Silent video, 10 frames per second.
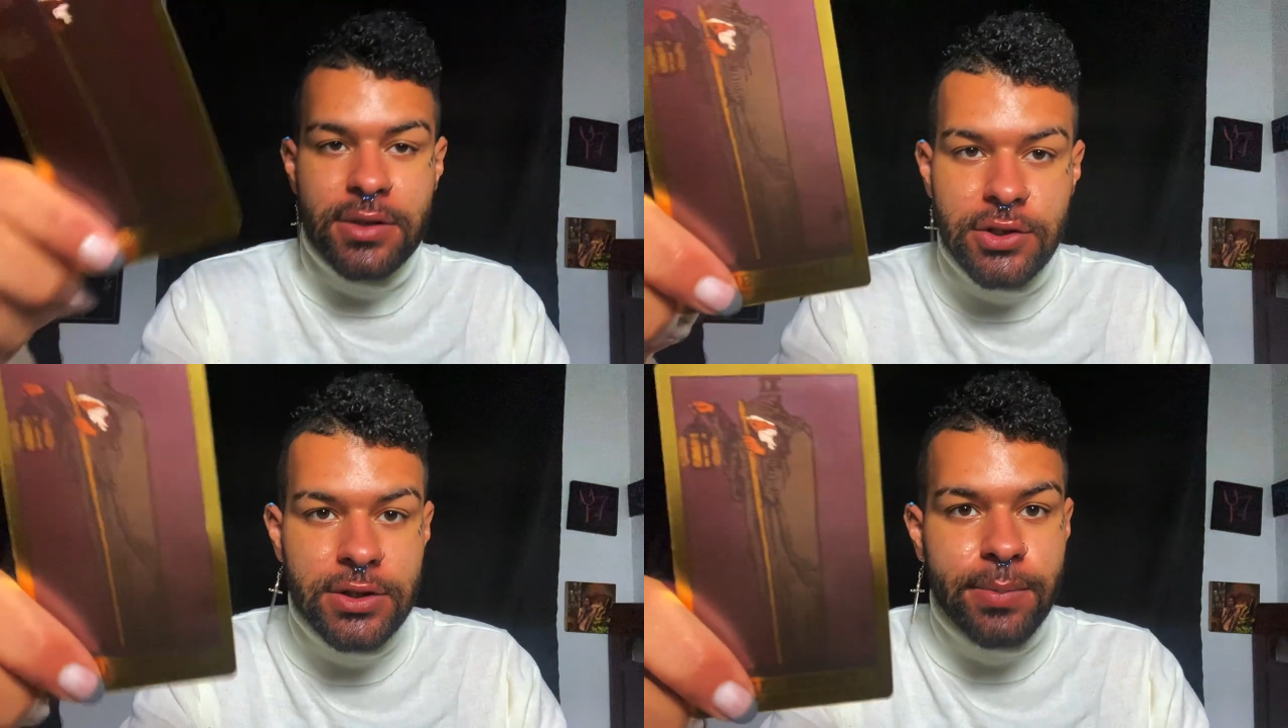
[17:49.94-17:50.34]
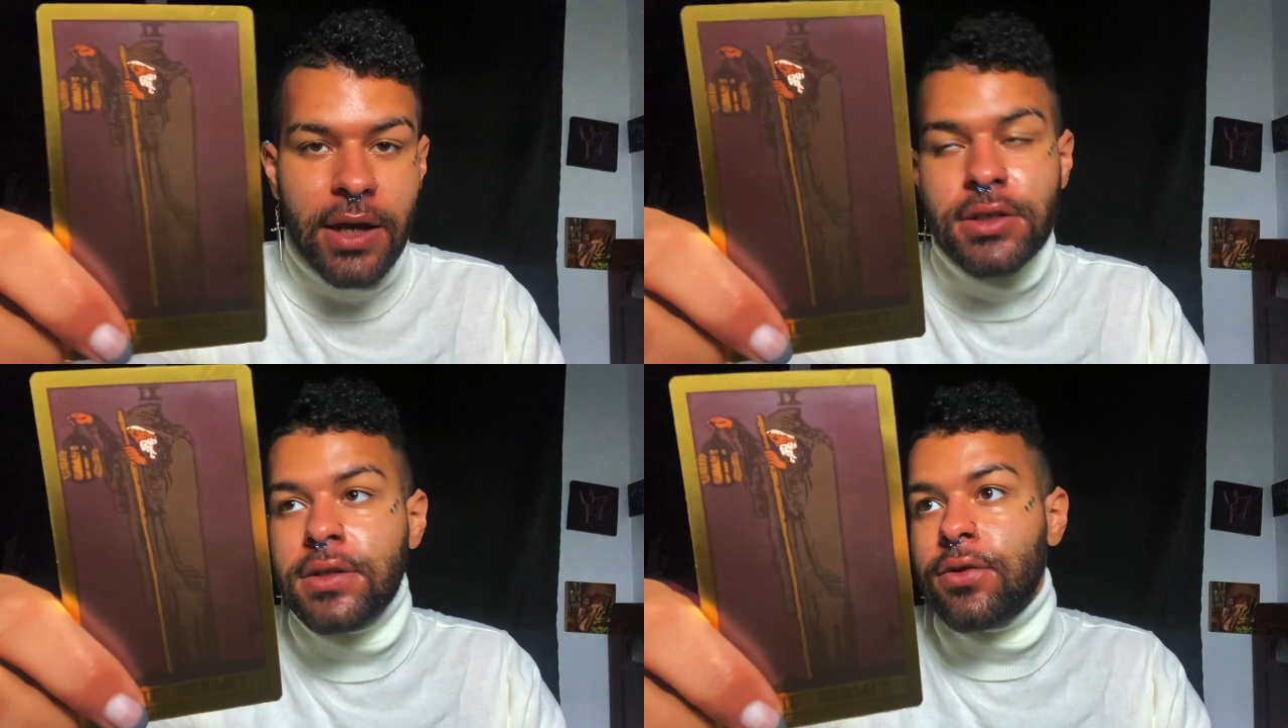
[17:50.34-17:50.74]

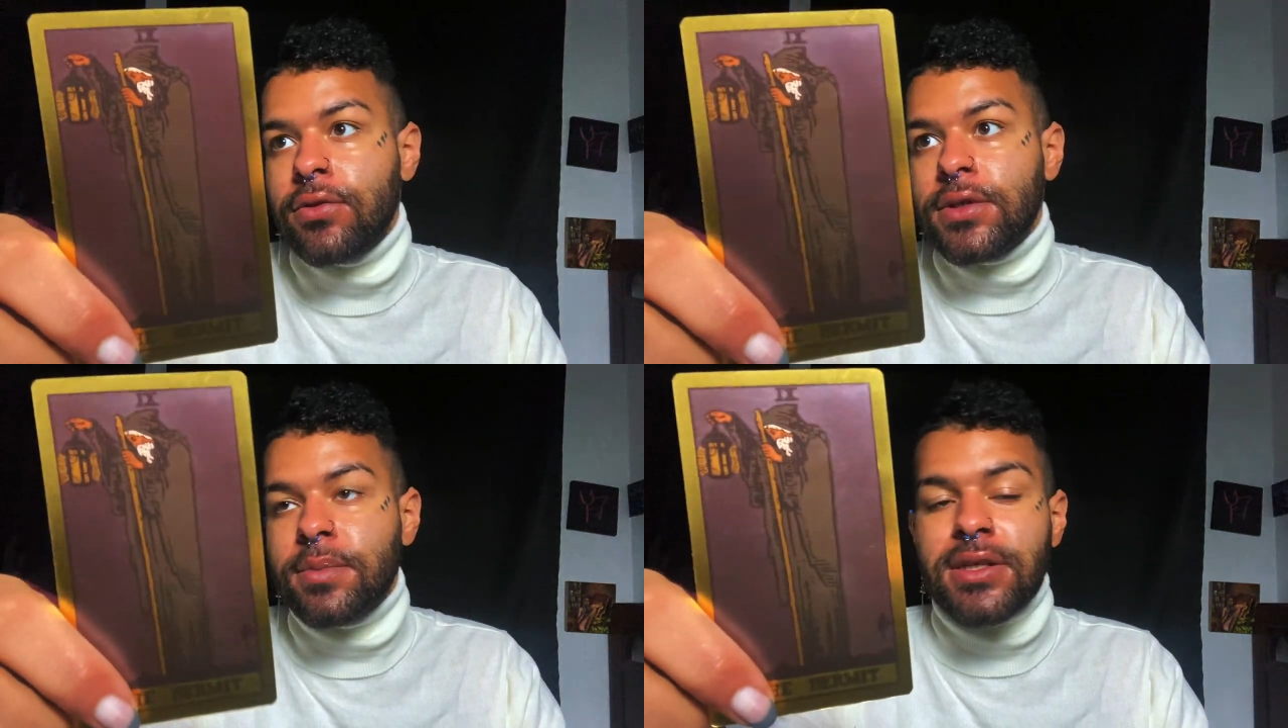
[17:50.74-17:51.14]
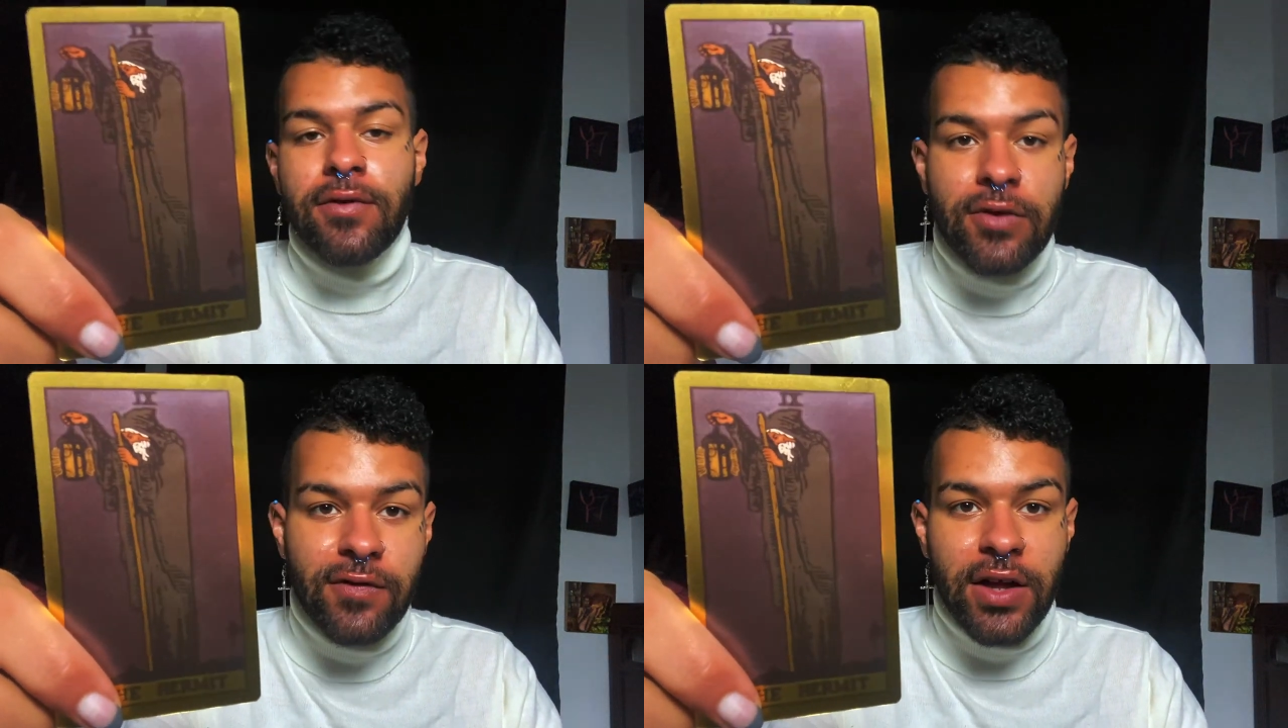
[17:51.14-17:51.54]
introspection, through some
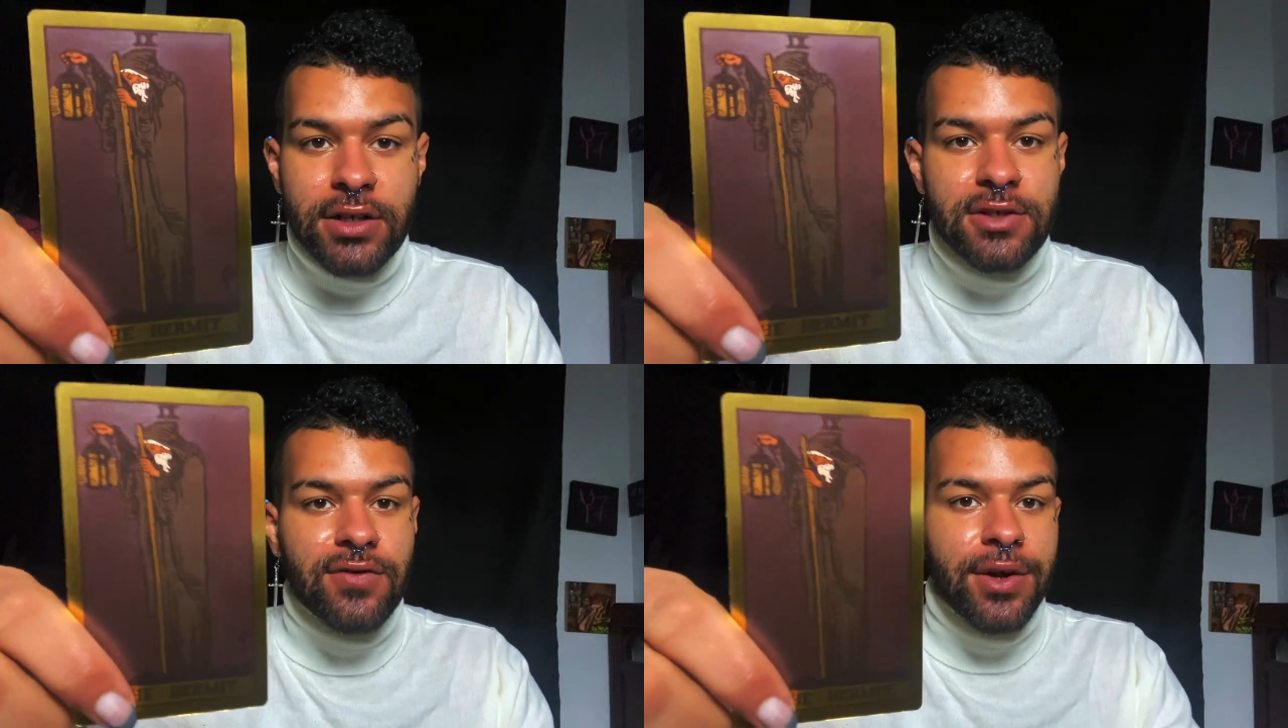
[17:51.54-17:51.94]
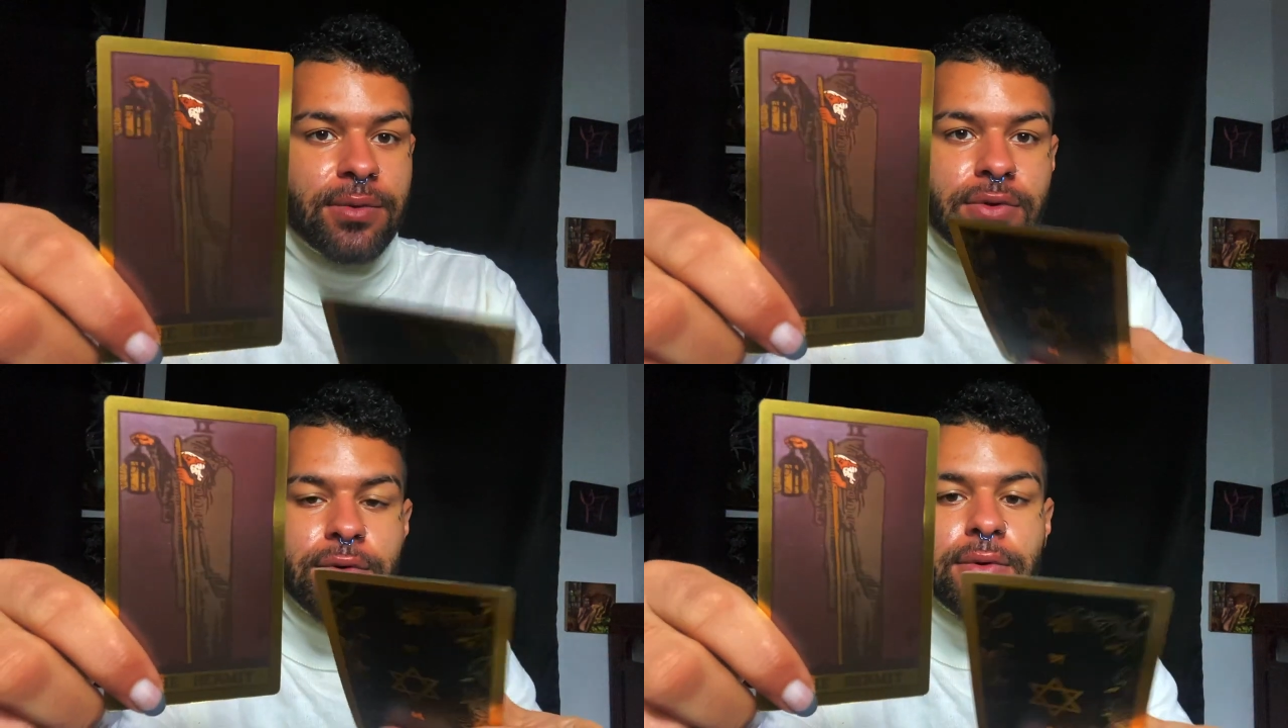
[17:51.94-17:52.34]
self-reflection, right?
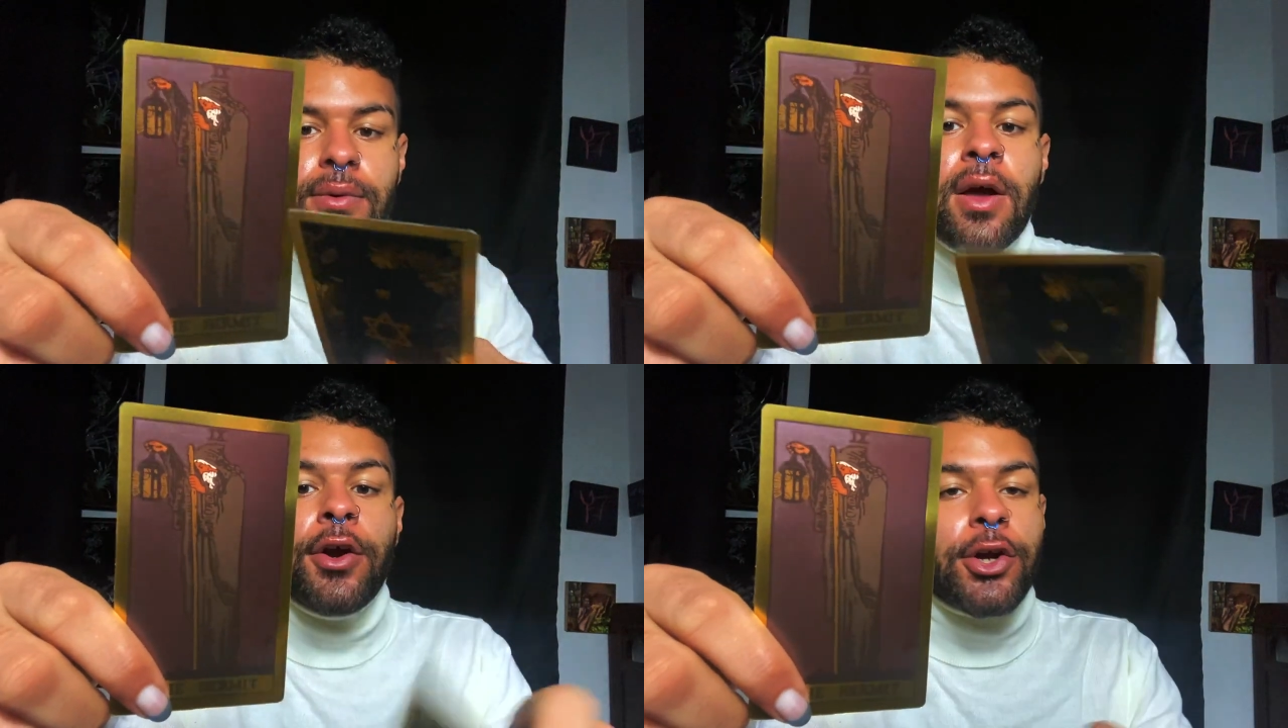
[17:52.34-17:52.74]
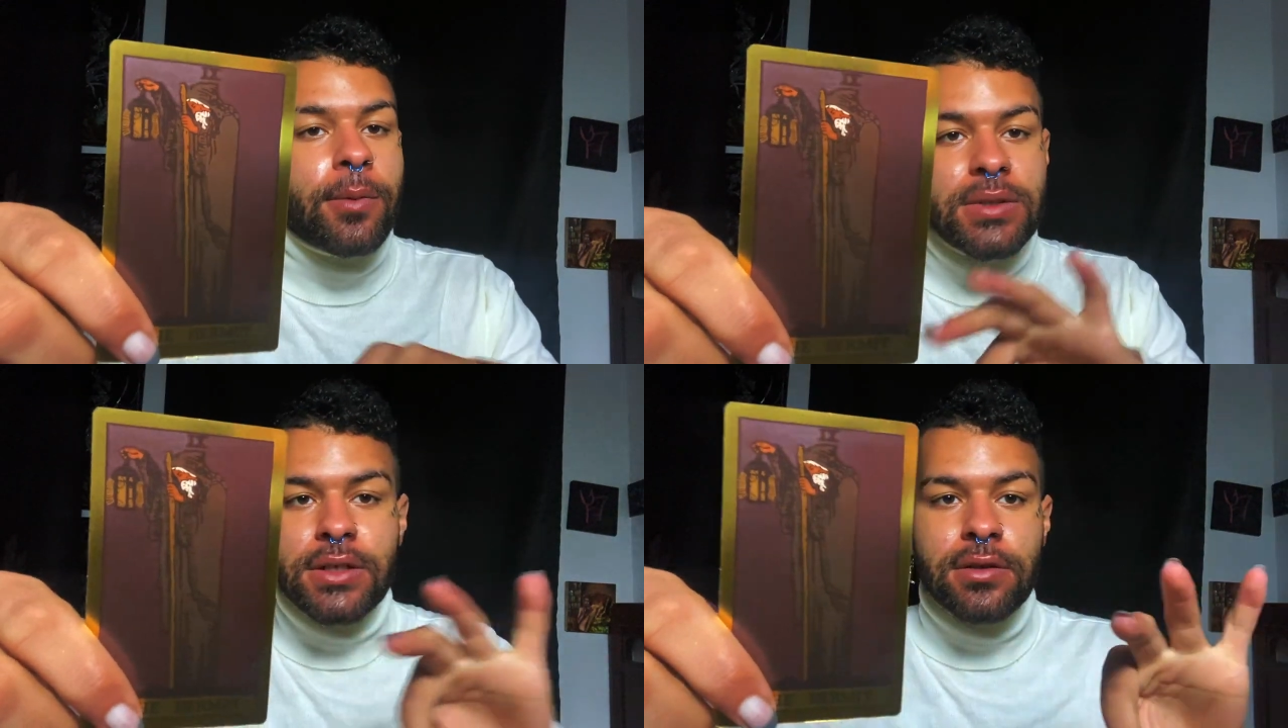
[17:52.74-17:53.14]
Through
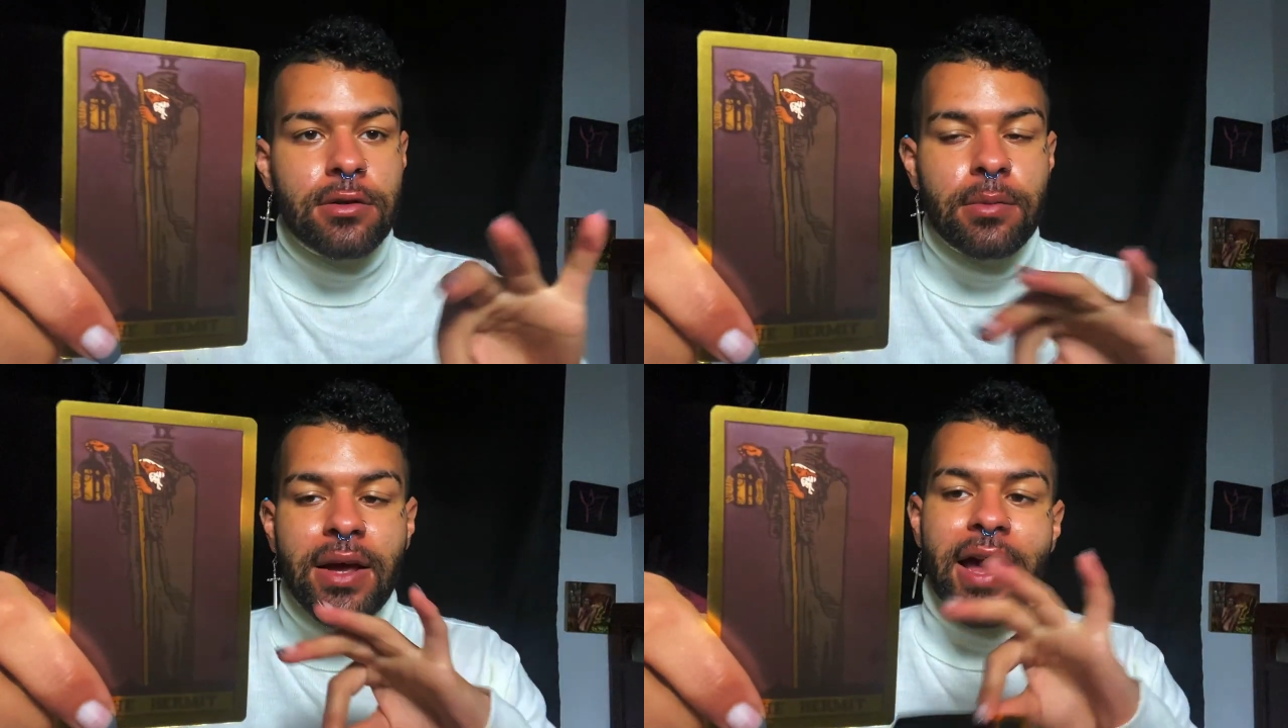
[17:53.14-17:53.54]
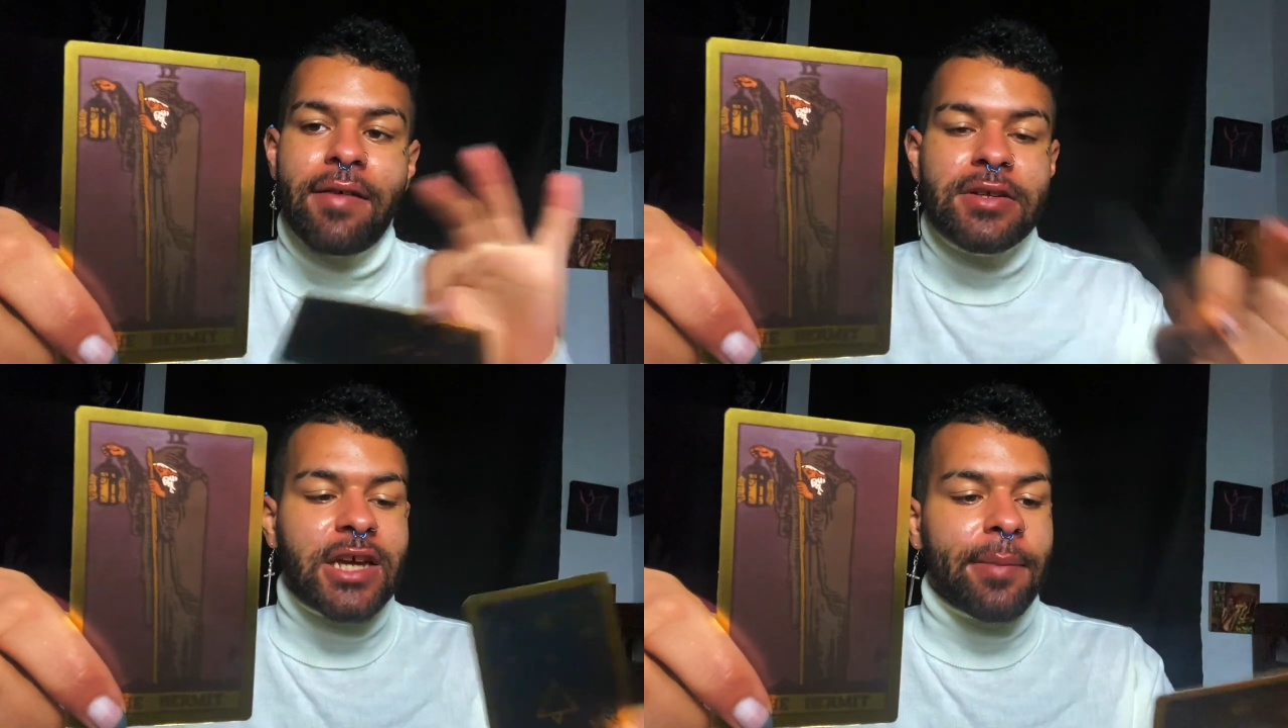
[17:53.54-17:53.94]
hermiting a little bit,
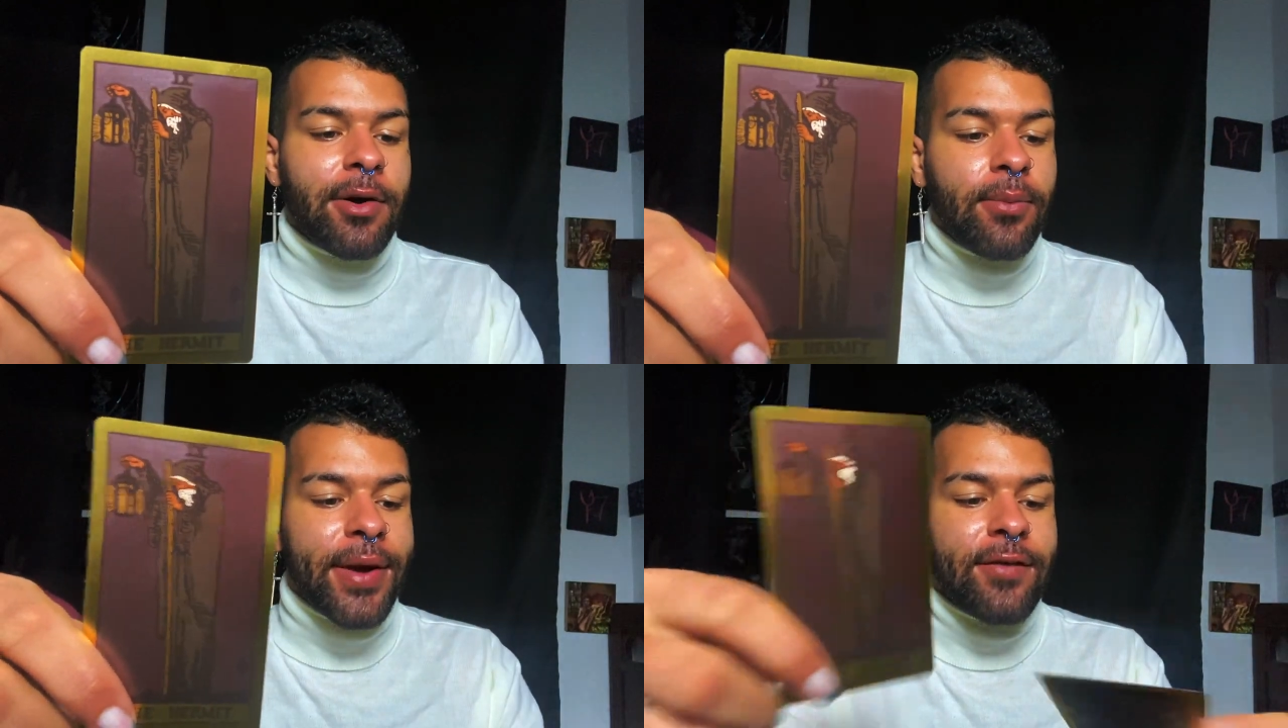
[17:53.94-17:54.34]
having time away